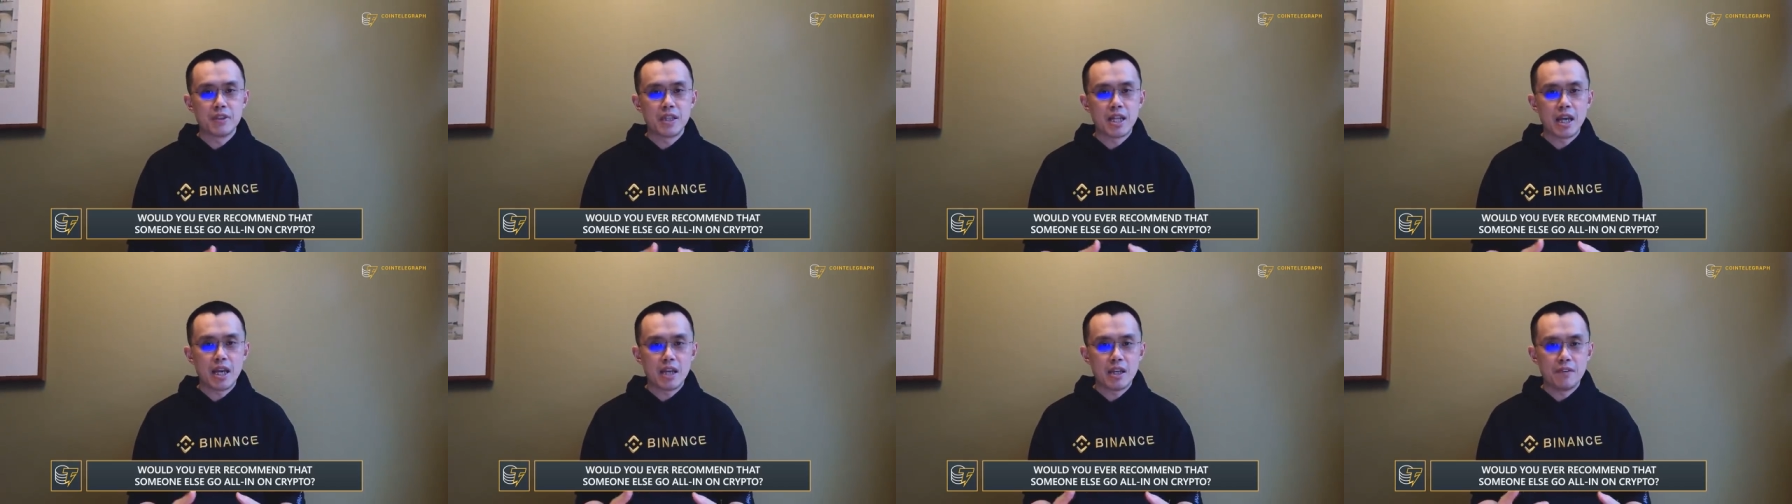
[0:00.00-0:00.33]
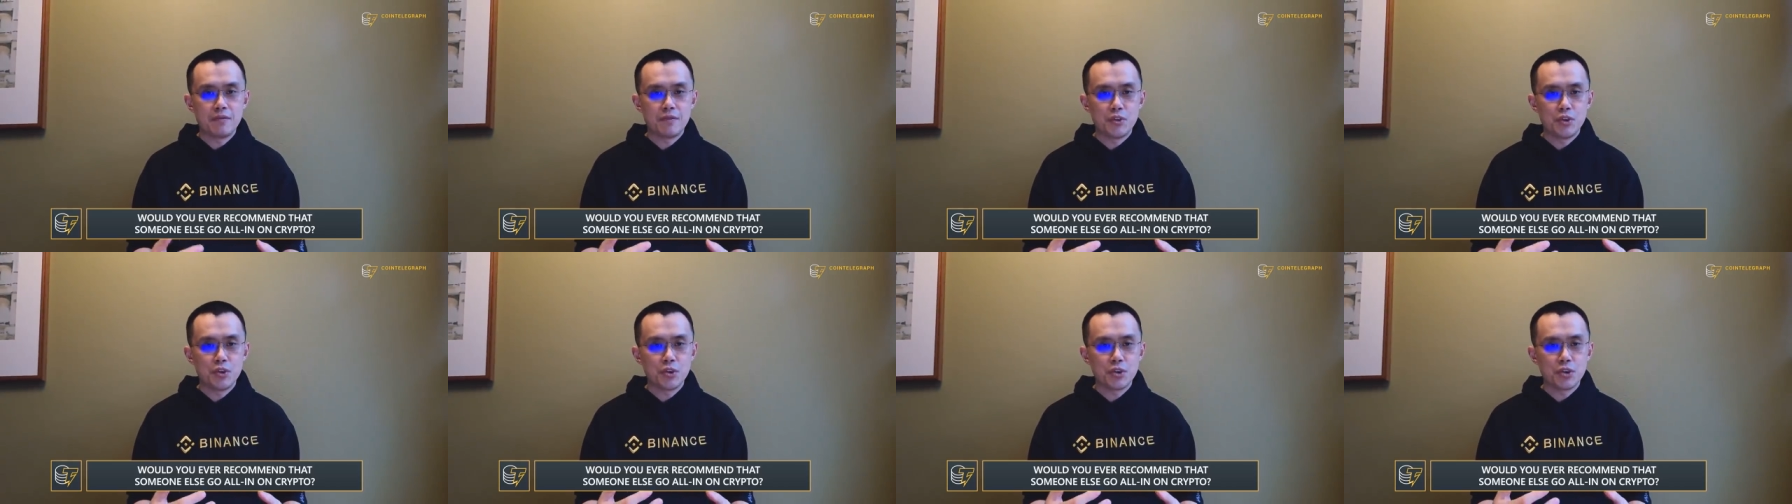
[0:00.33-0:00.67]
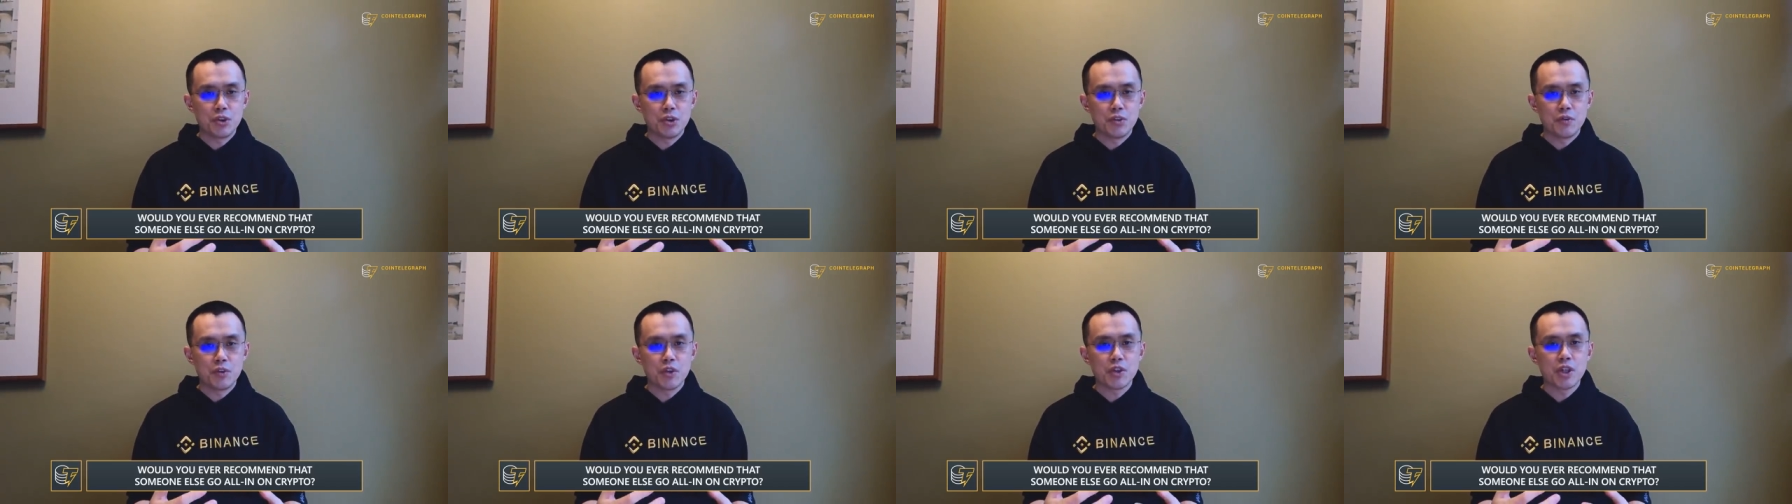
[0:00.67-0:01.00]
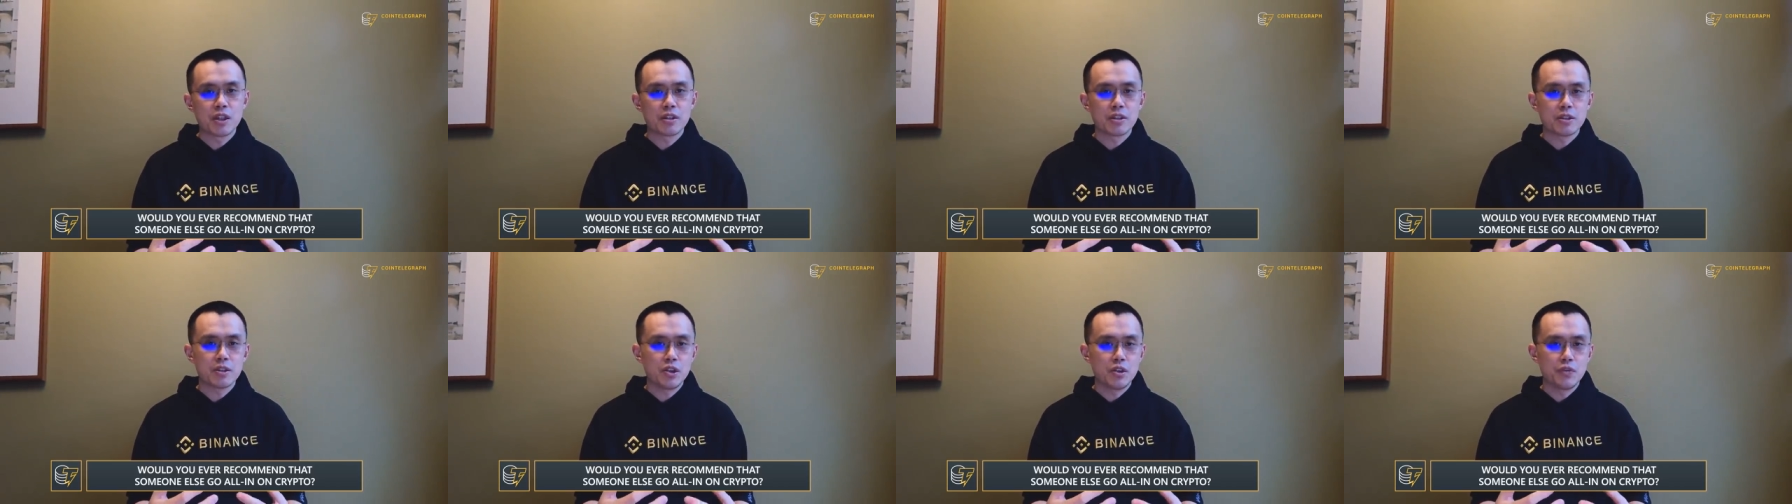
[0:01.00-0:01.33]
If that if you if
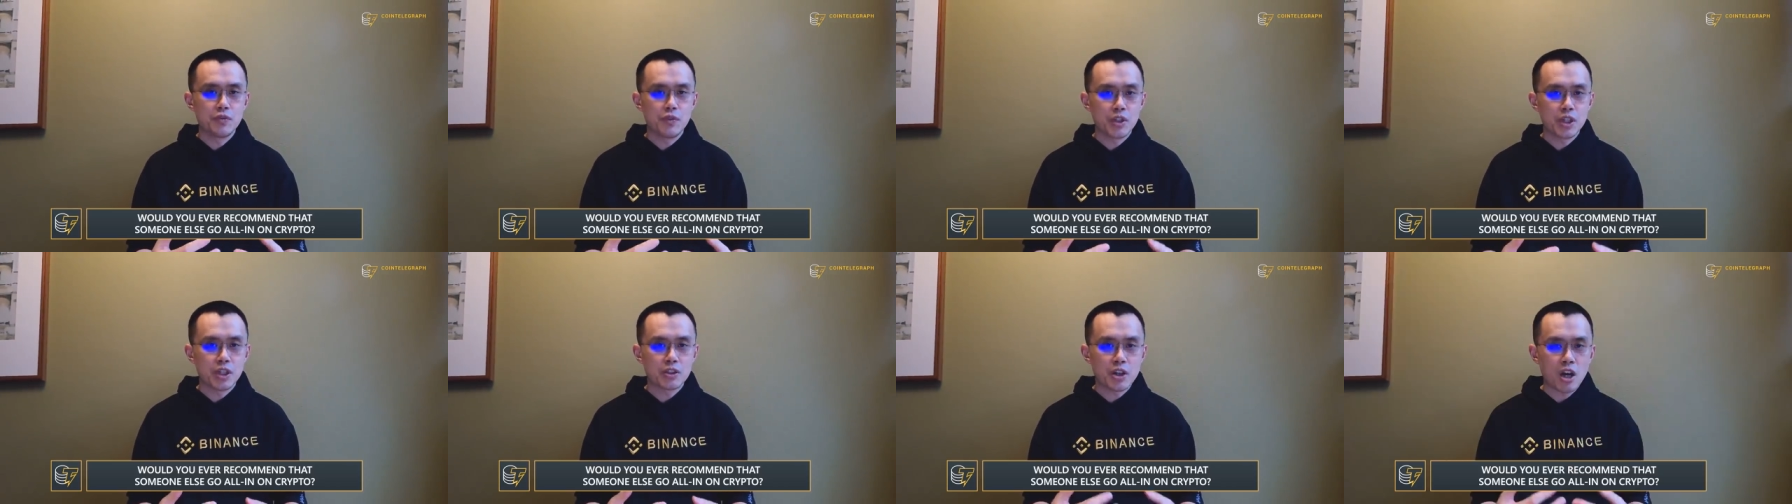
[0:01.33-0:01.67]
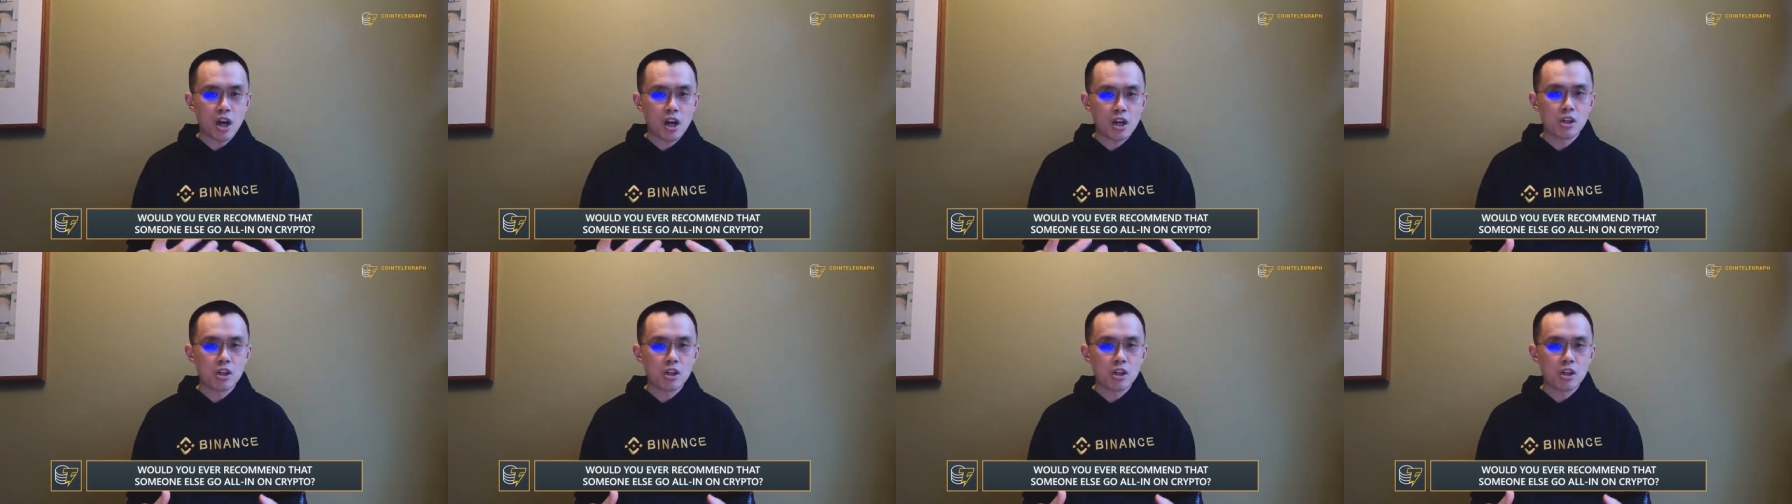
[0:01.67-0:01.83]
you can if you can